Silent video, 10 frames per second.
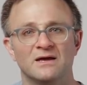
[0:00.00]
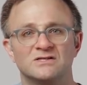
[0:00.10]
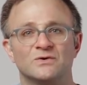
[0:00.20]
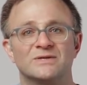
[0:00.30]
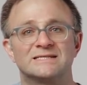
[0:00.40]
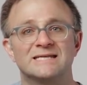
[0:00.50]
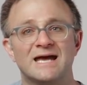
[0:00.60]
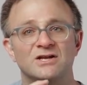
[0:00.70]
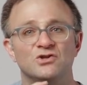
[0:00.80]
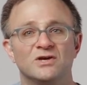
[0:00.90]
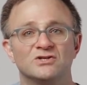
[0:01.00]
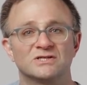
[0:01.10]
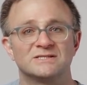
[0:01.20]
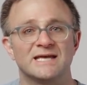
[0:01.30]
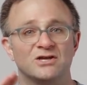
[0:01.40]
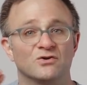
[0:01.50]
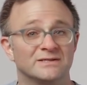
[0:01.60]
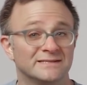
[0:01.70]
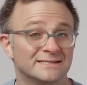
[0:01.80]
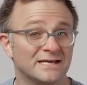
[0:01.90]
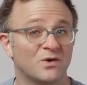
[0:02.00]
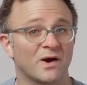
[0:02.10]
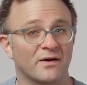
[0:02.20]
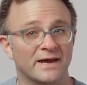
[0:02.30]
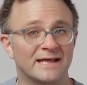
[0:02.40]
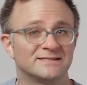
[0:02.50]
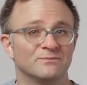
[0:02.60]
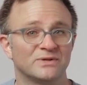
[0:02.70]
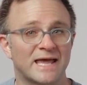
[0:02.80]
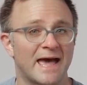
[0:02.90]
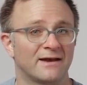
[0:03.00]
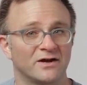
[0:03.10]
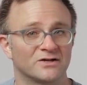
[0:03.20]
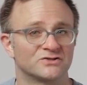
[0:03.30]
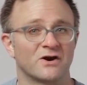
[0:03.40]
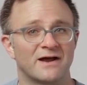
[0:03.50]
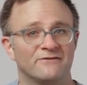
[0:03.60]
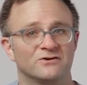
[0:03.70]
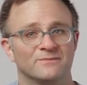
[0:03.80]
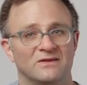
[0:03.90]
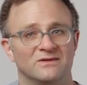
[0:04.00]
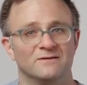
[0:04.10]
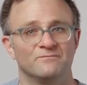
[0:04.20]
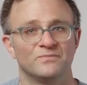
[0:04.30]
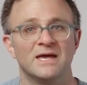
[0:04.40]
So instead, you can just take your existing query and simply add on a start after method.